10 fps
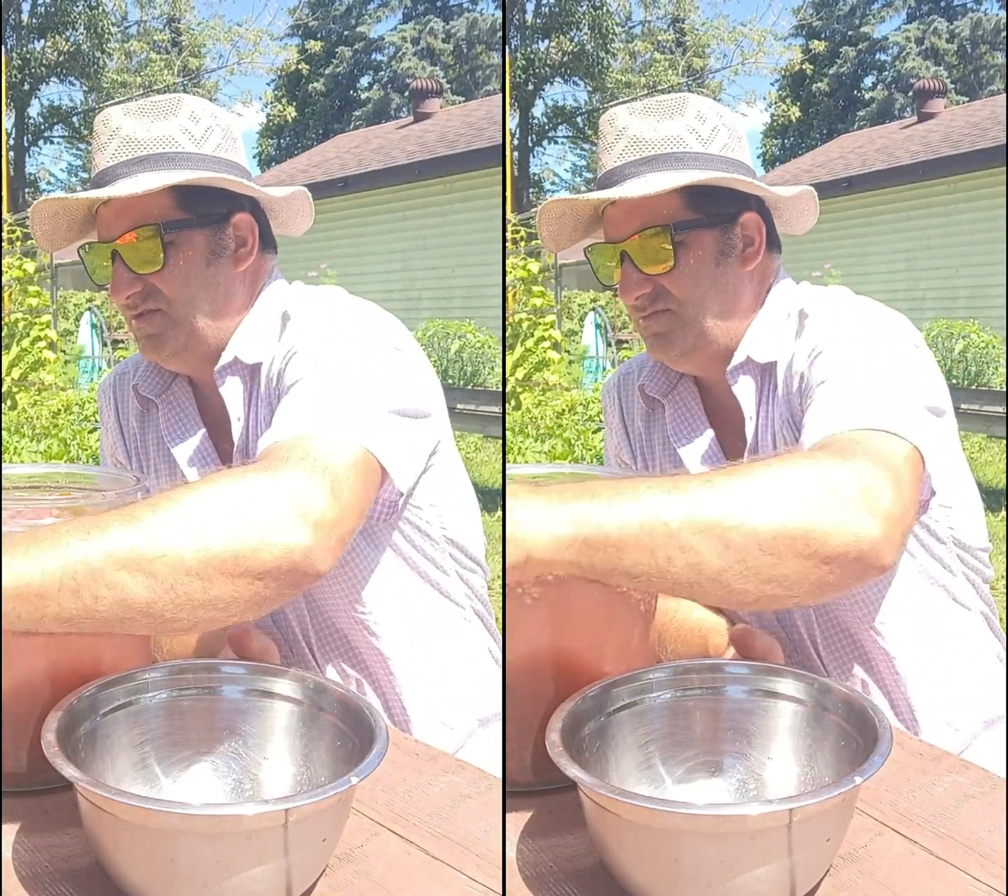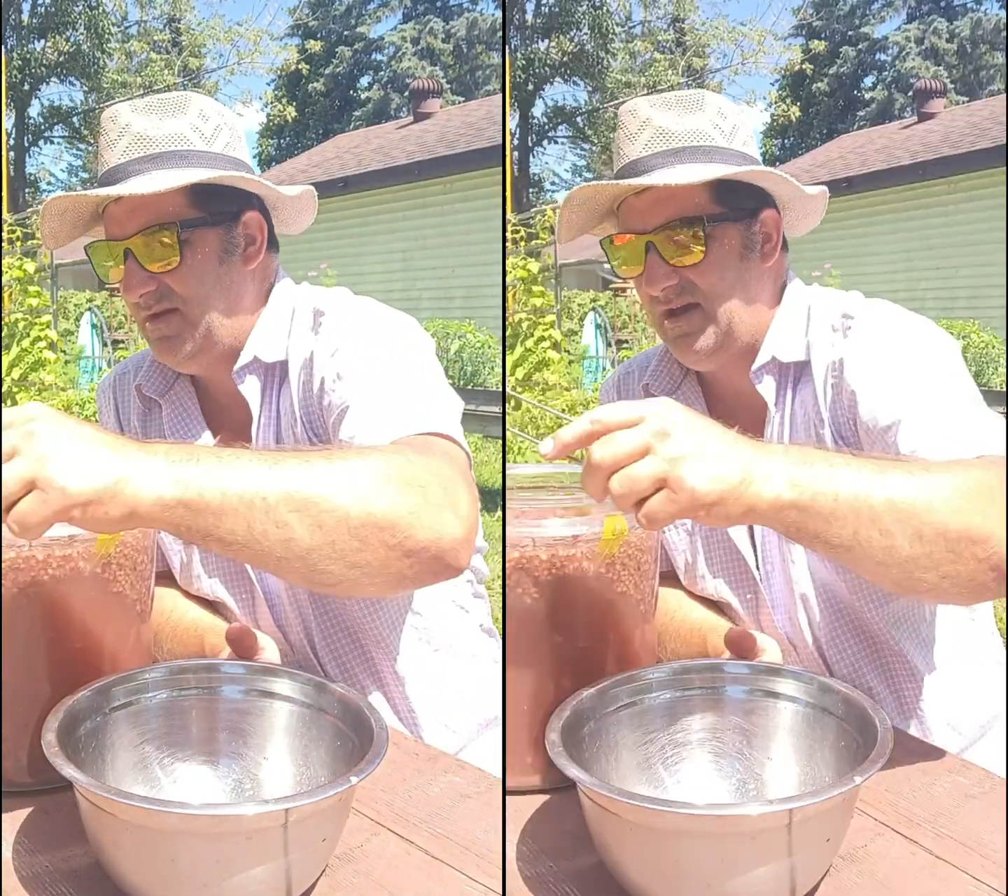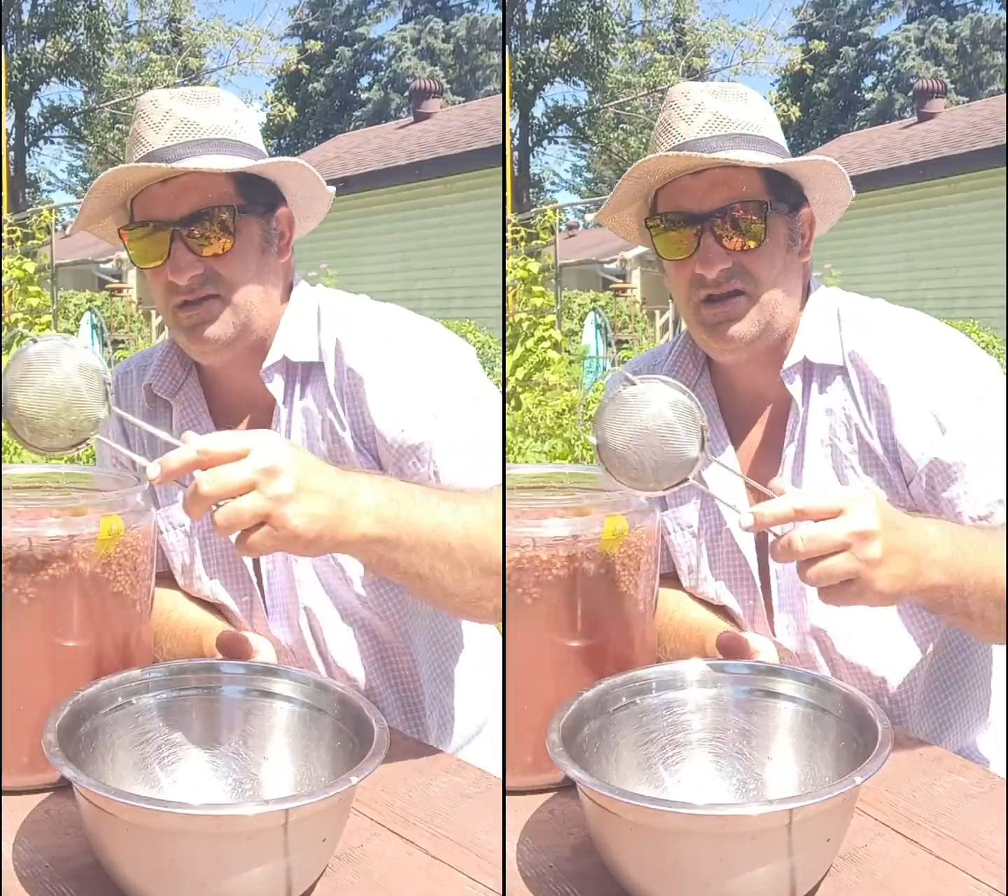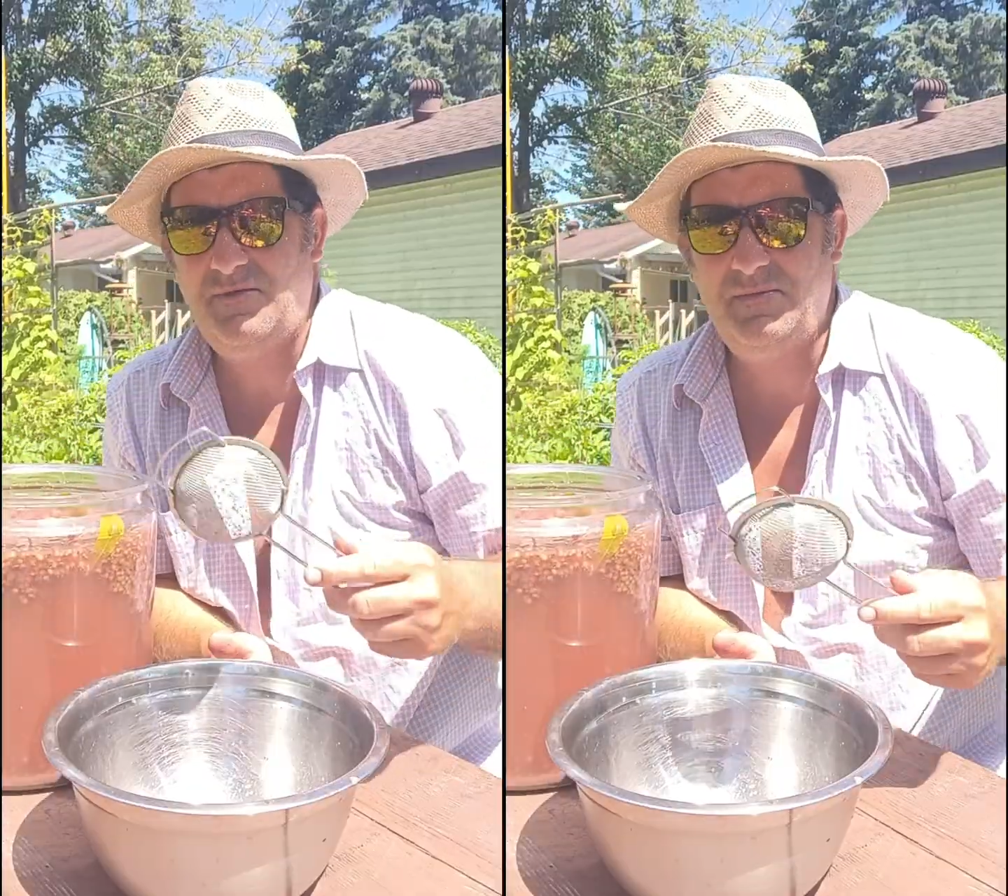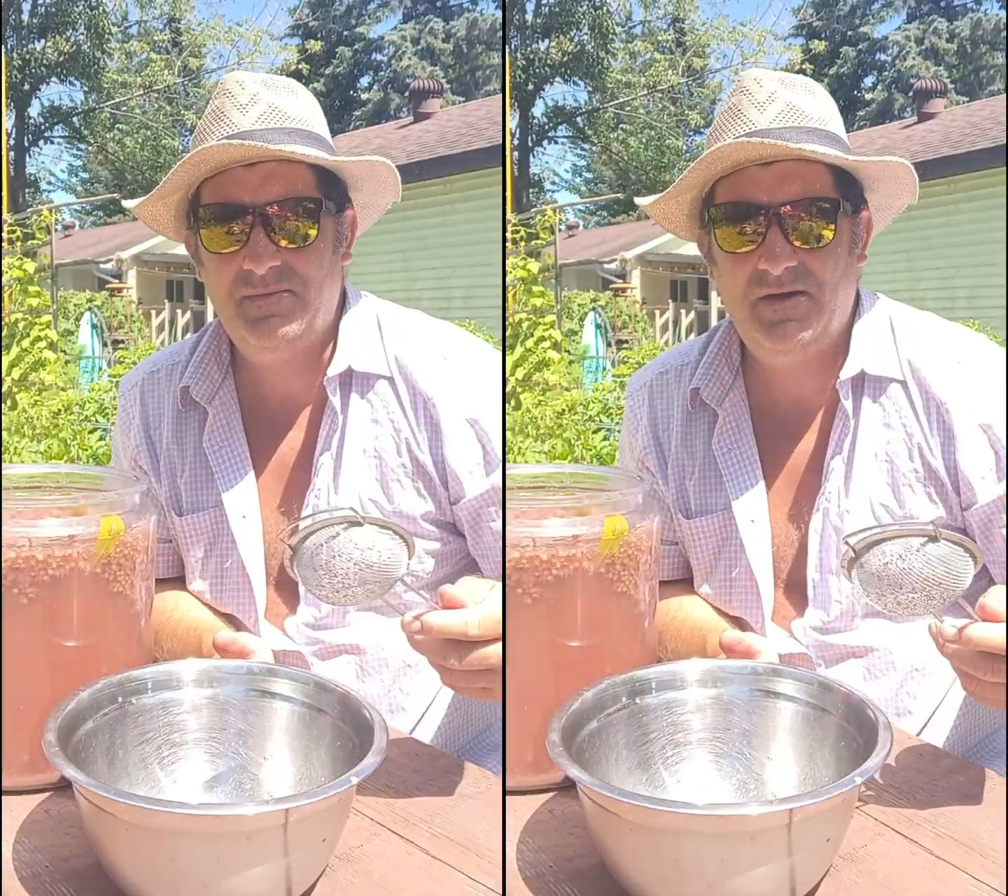sumac. A lot
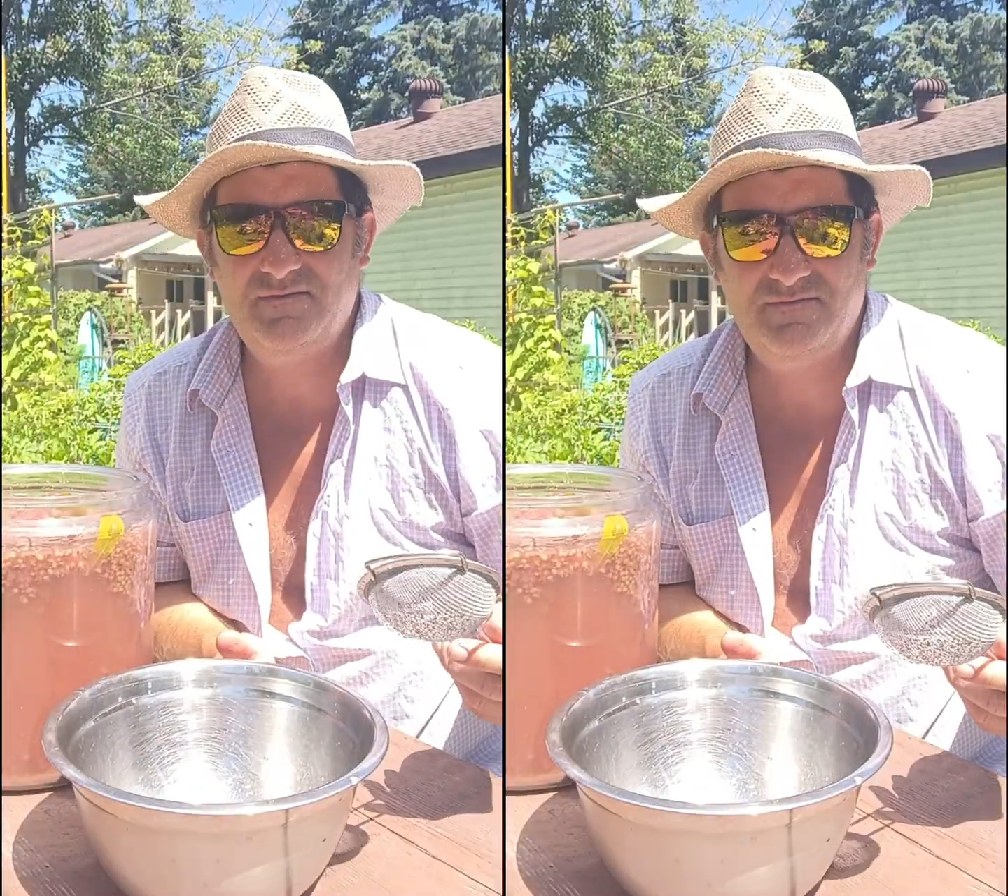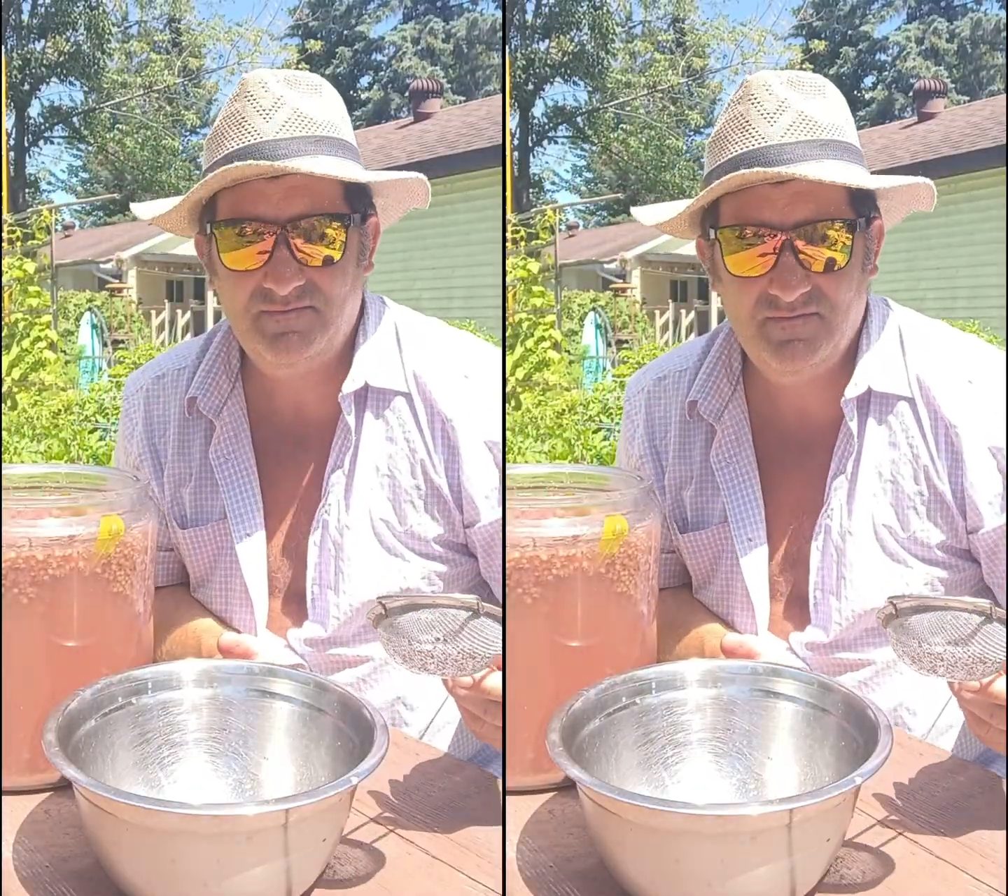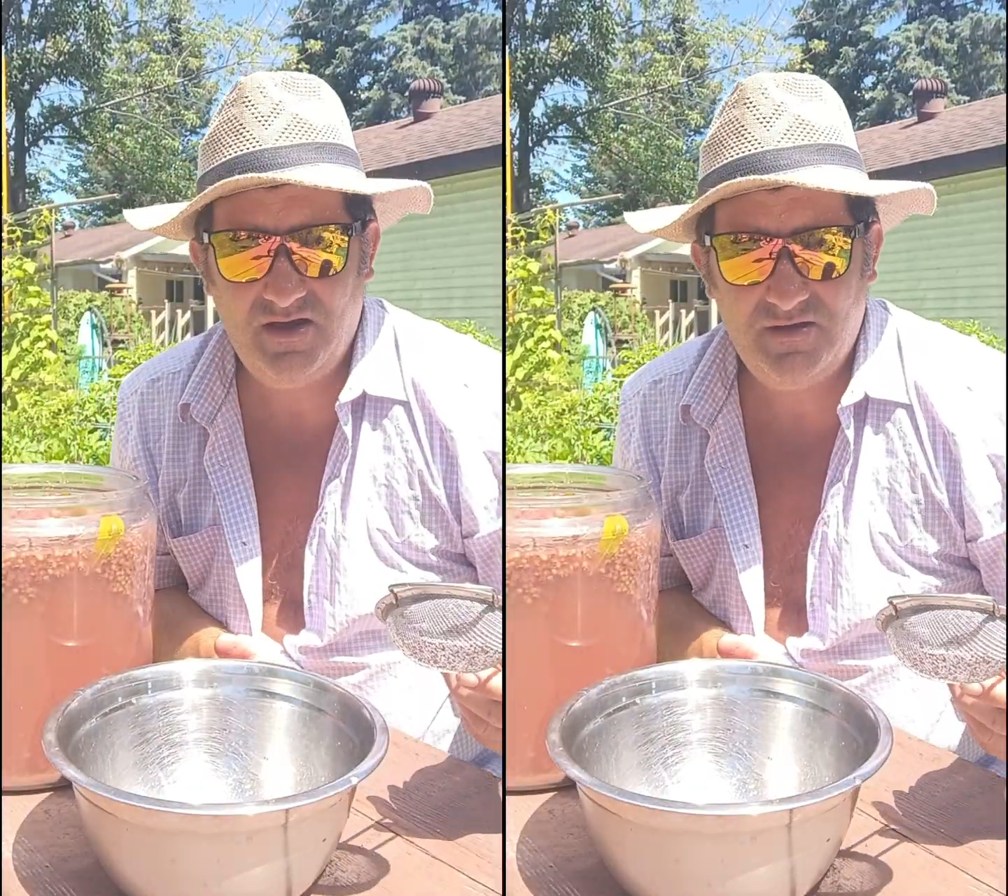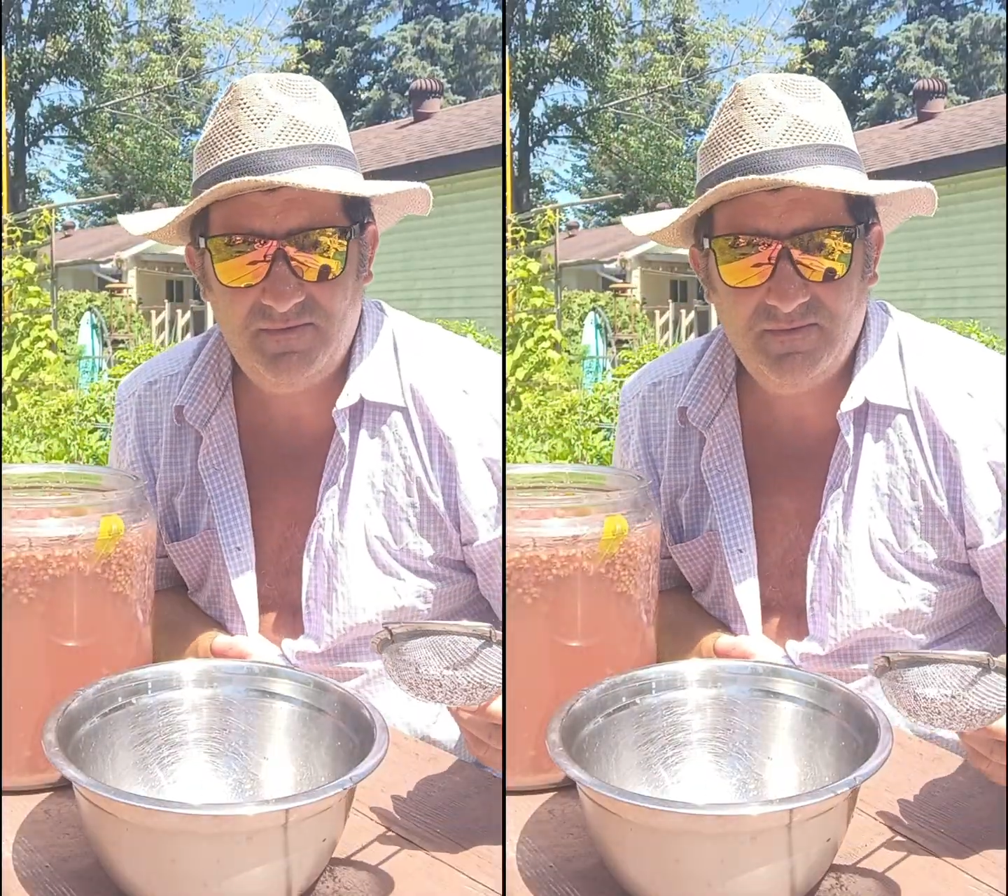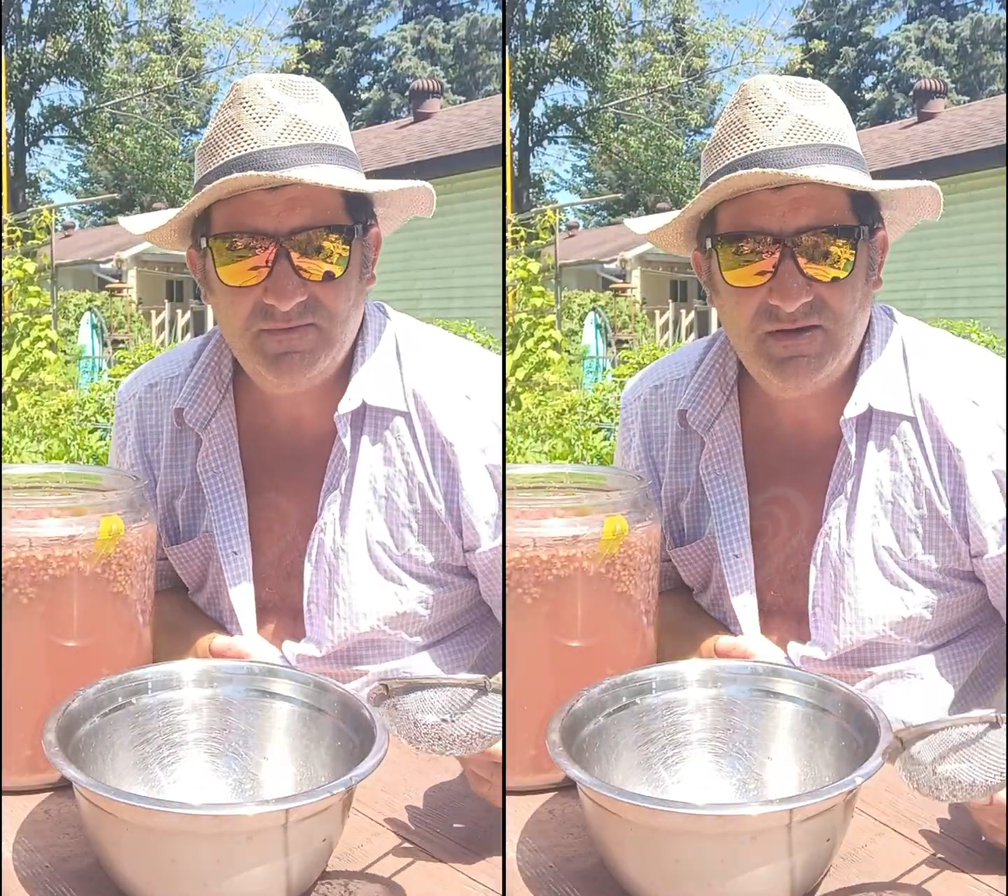of
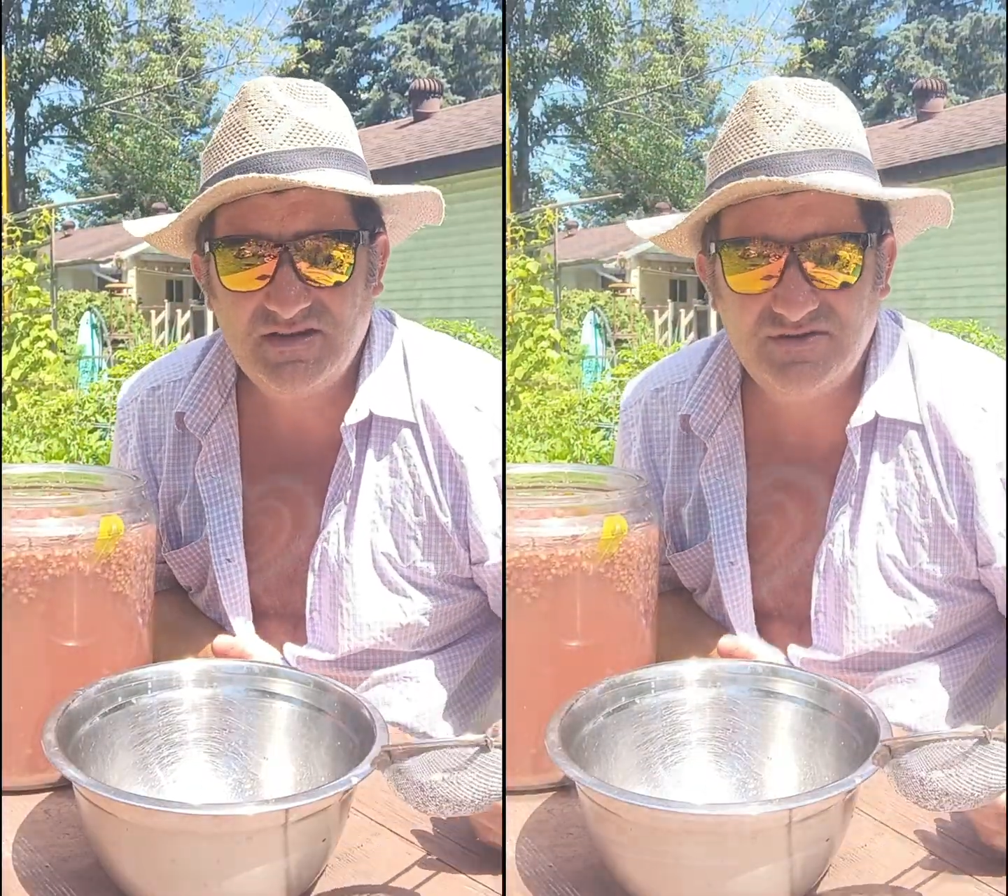people make